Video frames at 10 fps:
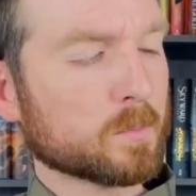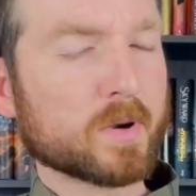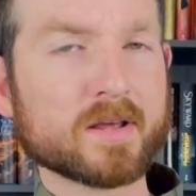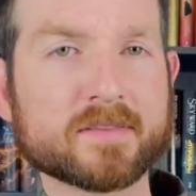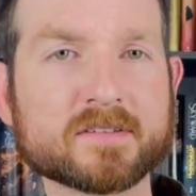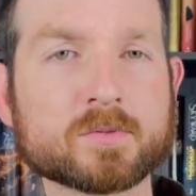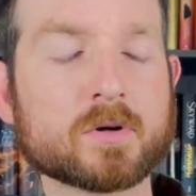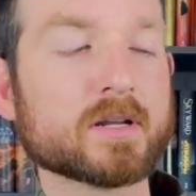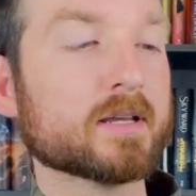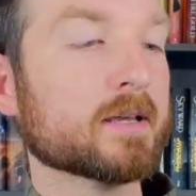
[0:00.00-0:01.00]
But this
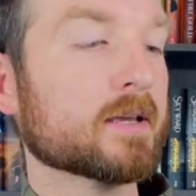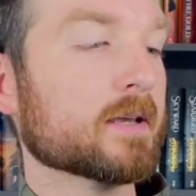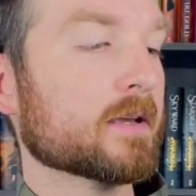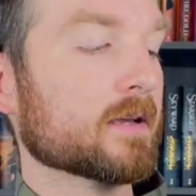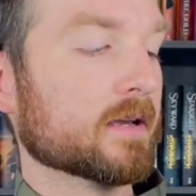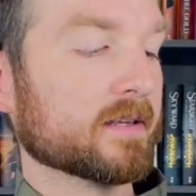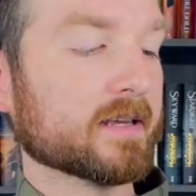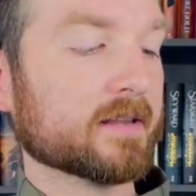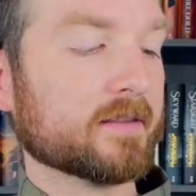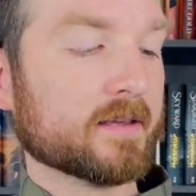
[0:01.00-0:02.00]
one,
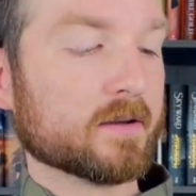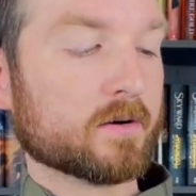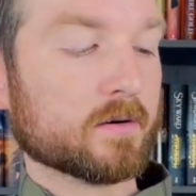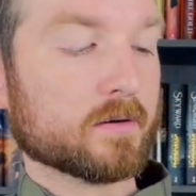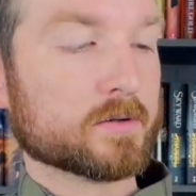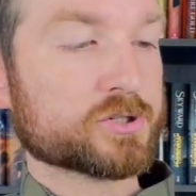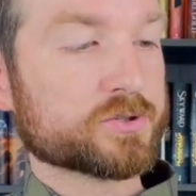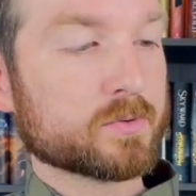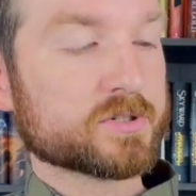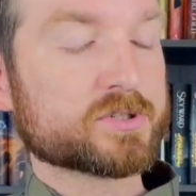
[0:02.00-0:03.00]
again, they are
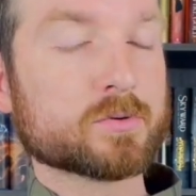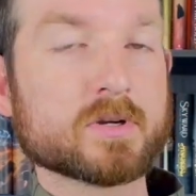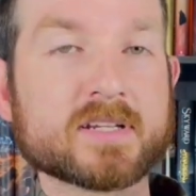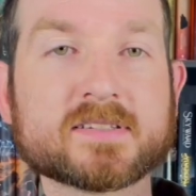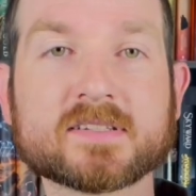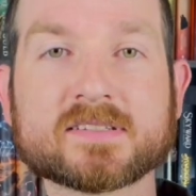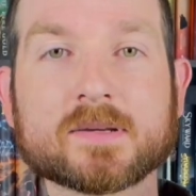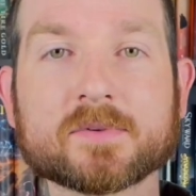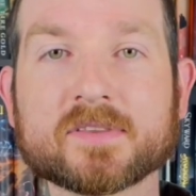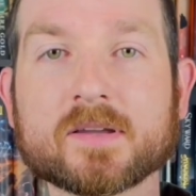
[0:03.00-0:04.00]
short stories.
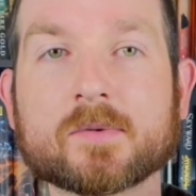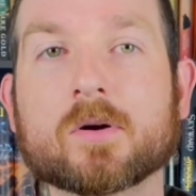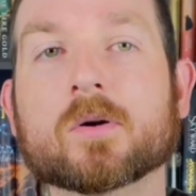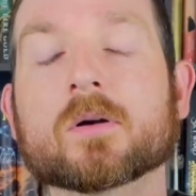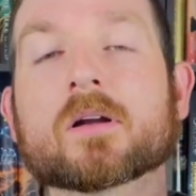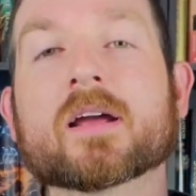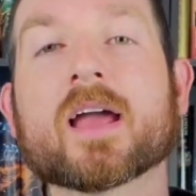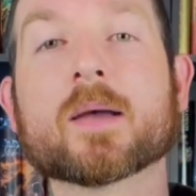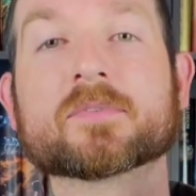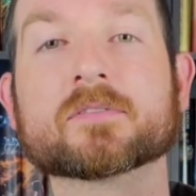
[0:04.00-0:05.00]
Some of them are
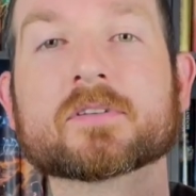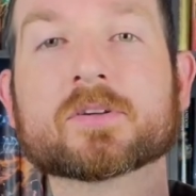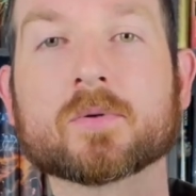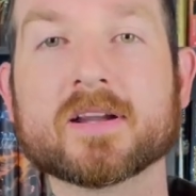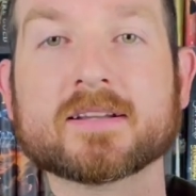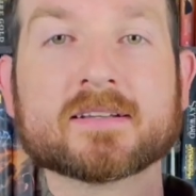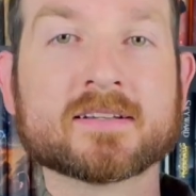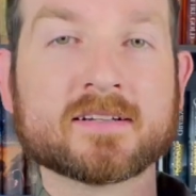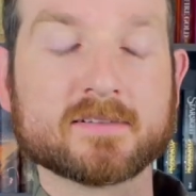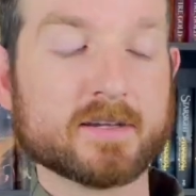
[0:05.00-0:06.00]
absolutely great,
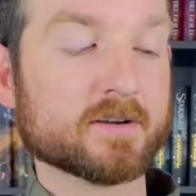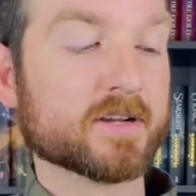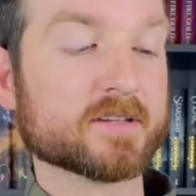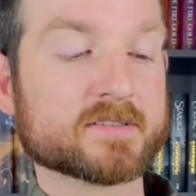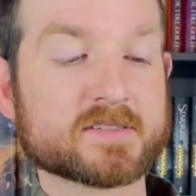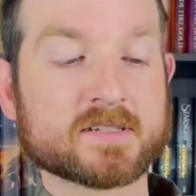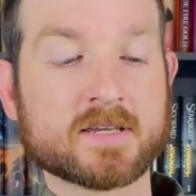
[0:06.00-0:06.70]
hilarious,